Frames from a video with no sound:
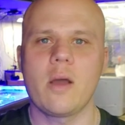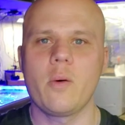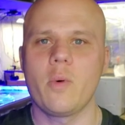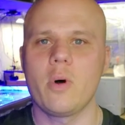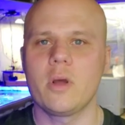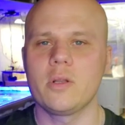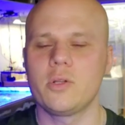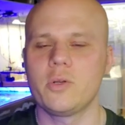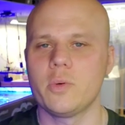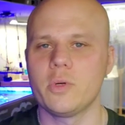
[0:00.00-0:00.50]
I
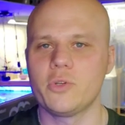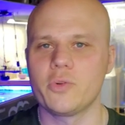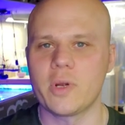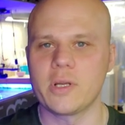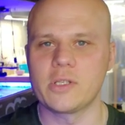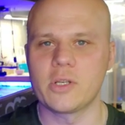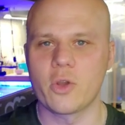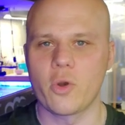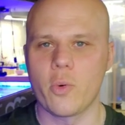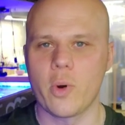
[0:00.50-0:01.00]
want to
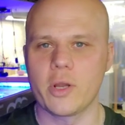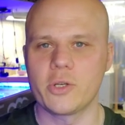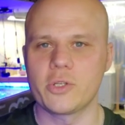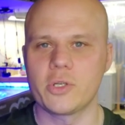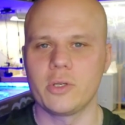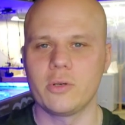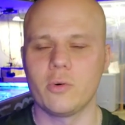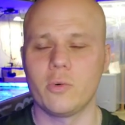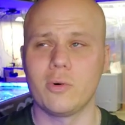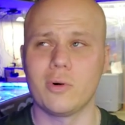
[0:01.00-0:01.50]
address a
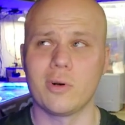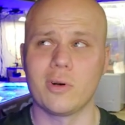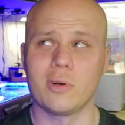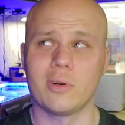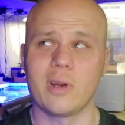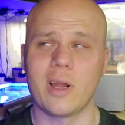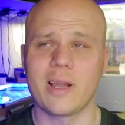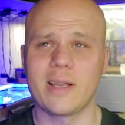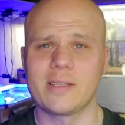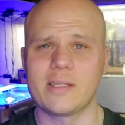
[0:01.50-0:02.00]
question
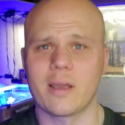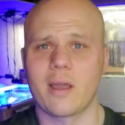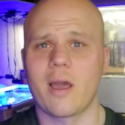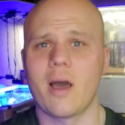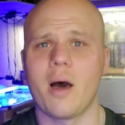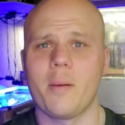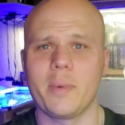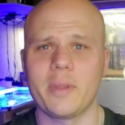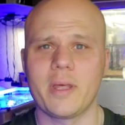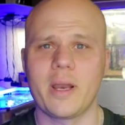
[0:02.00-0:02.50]
or I guess a
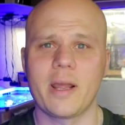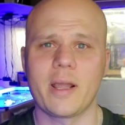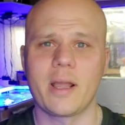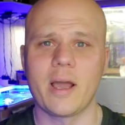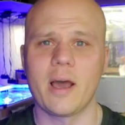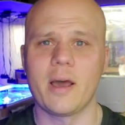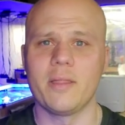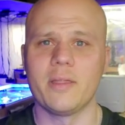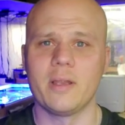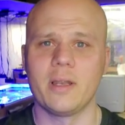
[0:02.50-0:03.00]
comment that I
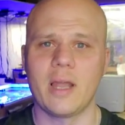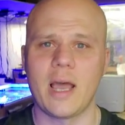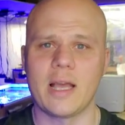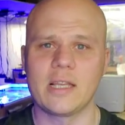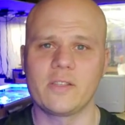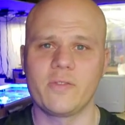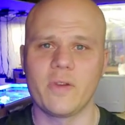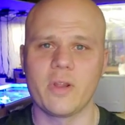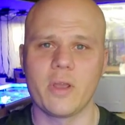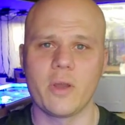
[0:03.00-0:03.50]
got in the
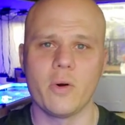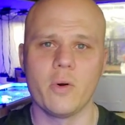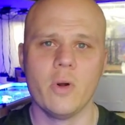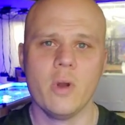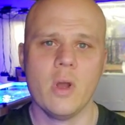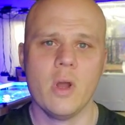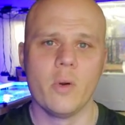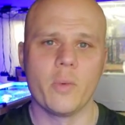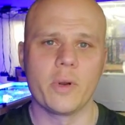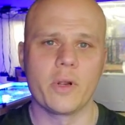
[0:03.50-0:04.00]
last video
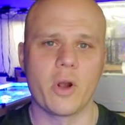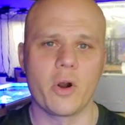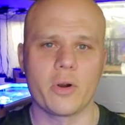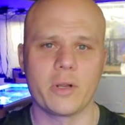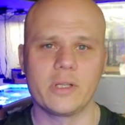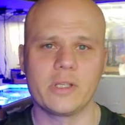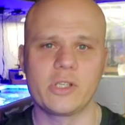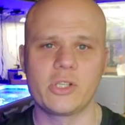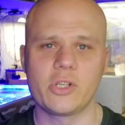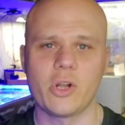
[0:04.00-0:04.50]

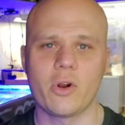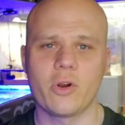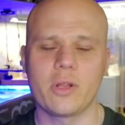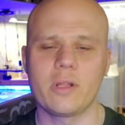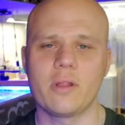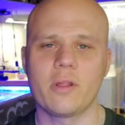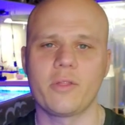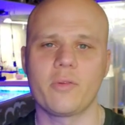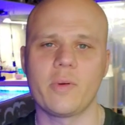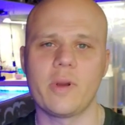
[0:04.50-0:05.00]
regarding
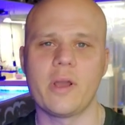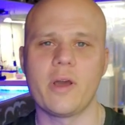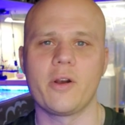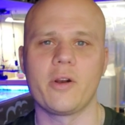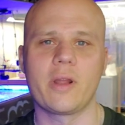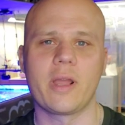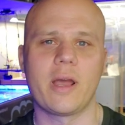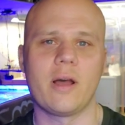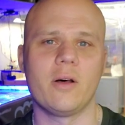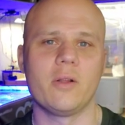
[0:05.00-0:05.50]
starting the
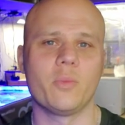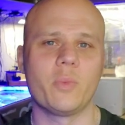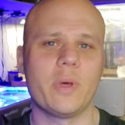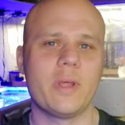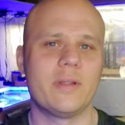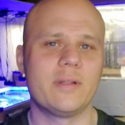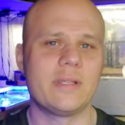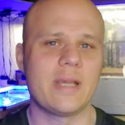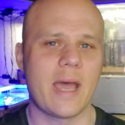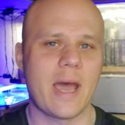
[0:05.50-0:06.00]
300 gallon
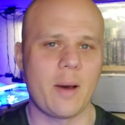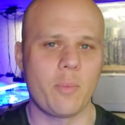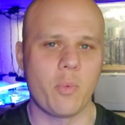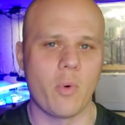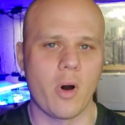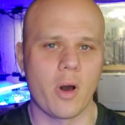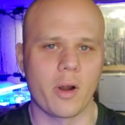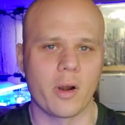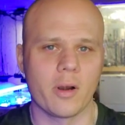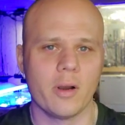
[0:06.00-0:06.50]
with tap
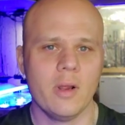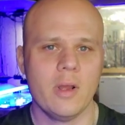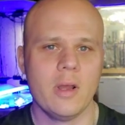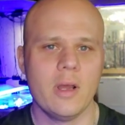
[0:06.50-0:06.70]
water.